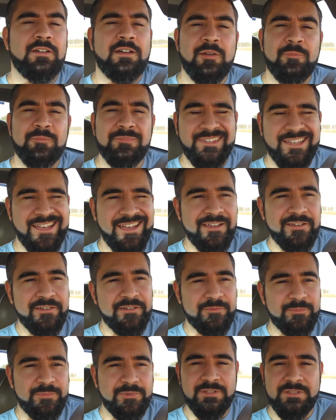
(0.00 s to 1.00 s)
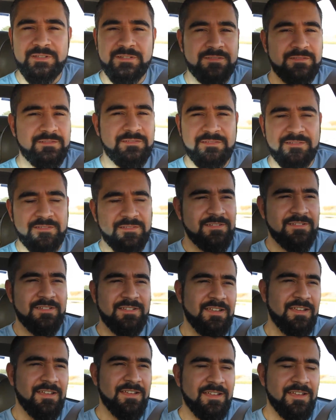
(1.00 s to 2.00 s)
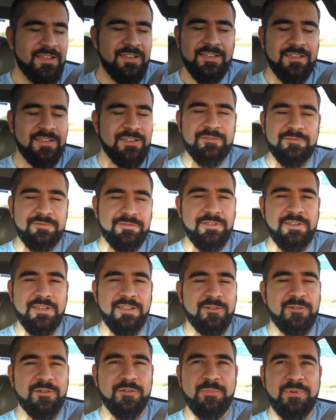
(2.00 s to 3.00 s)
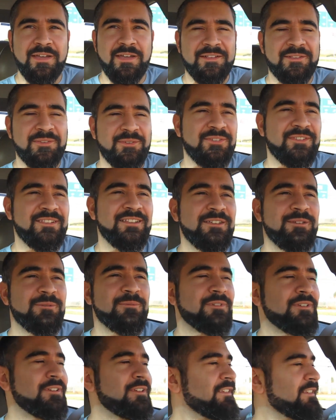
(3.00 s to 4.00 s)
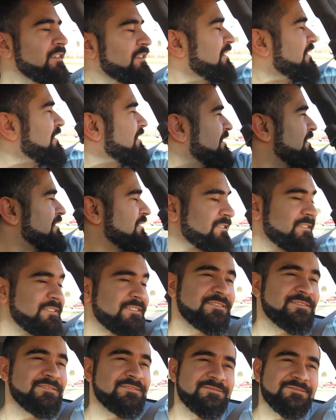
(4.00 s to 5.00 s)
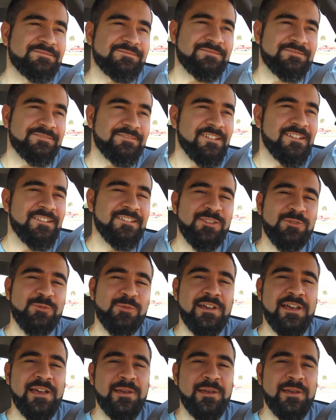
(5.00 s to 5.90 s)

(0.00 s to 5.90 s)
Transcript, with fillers: I'm tired, but I don't feel like going back to sleep. So let's see what